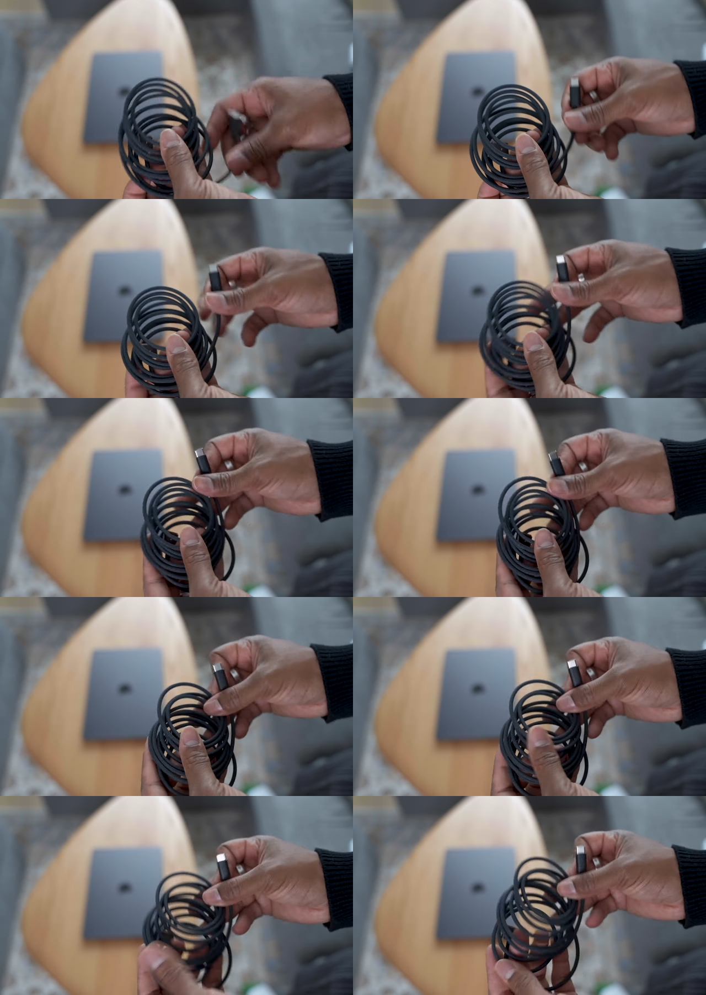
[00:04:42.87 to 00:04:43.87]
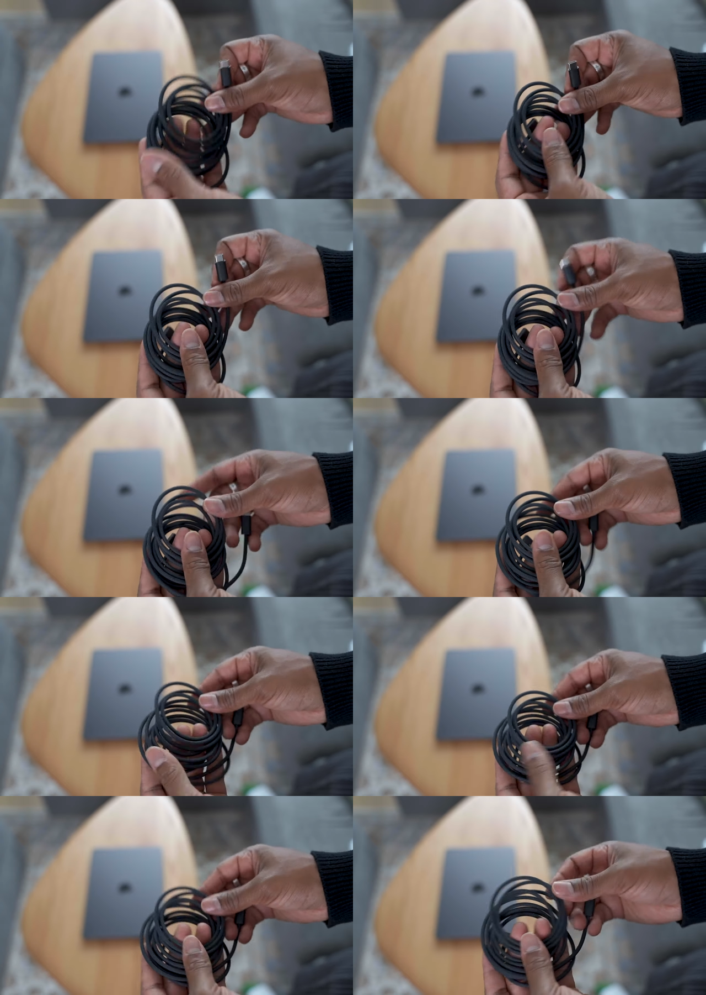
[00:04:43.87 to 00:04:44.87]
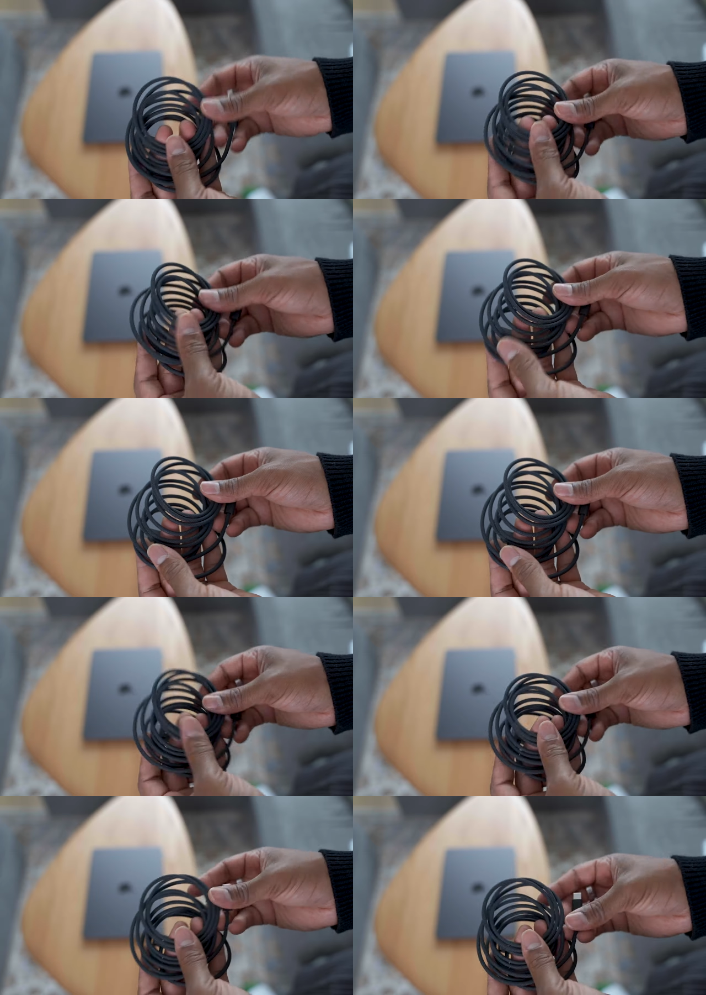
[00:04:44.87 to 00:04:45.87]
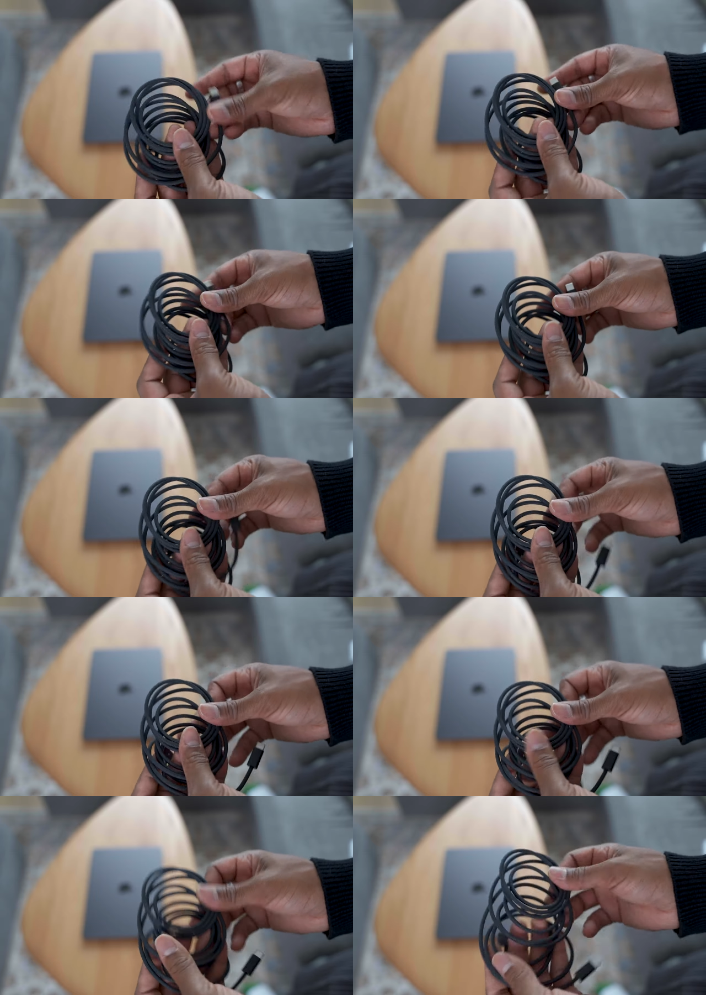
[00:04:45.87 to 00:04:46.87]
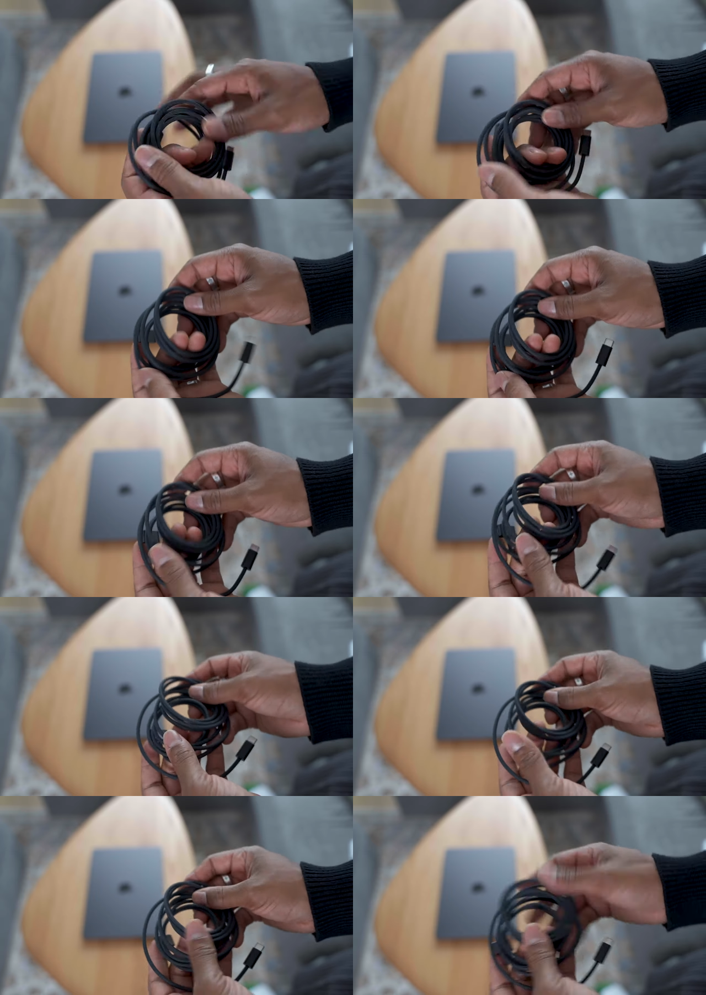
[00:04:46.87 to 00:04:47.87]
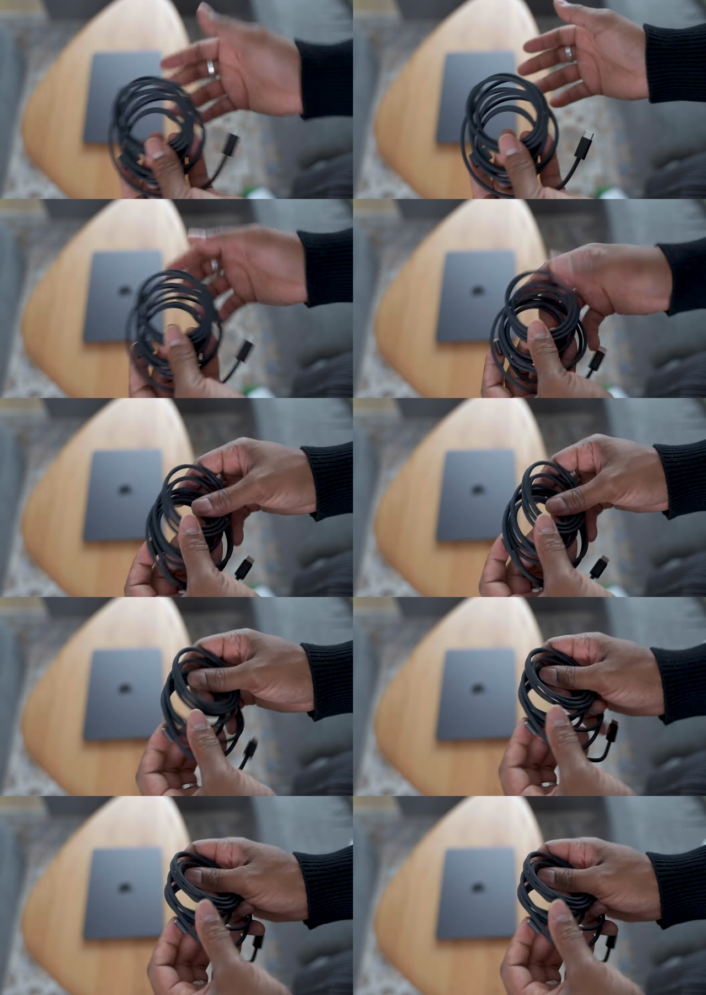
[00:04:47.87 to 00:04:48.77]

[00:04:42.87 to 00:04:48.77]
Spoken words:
(no speaker visible)